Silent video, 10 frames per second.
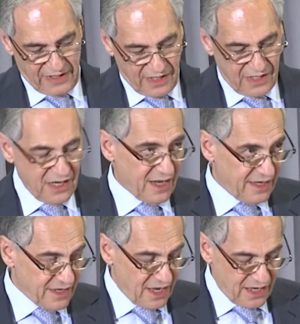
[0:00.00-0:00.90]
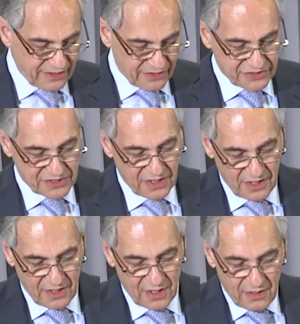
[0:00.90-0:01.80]
in and on us,
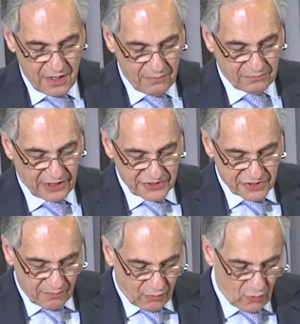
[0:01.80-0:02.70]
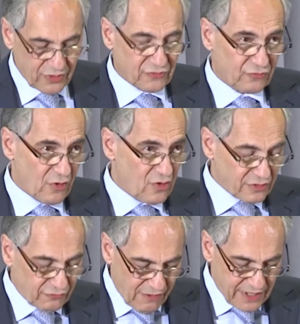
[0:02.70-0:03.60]
plays an important role
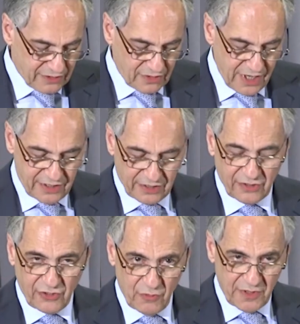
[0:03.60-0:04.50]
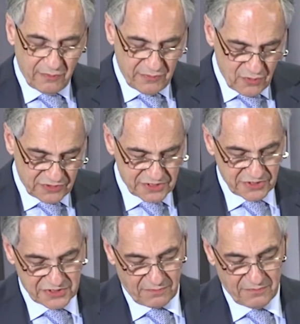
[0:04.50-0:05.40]
in regulating the human immune
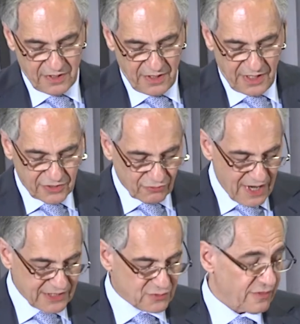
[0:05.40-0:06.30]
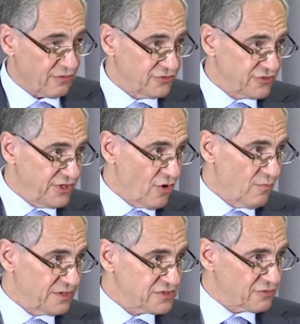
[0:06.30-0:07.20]
system, interacts with our genome
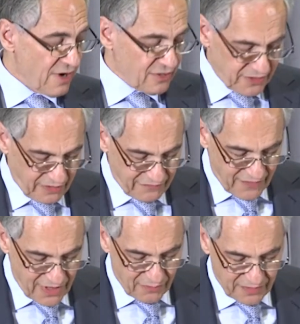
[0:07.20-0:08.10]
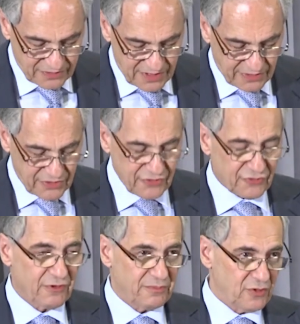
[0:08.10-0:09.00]
and surrounding environment, and
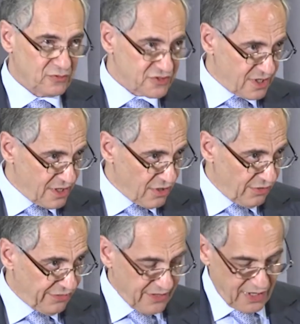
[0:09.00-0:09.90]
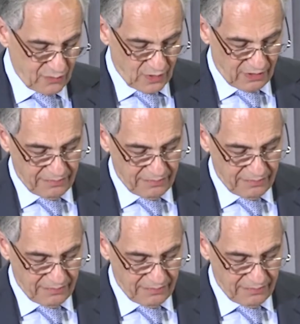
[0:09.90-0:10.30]
contributes to health and well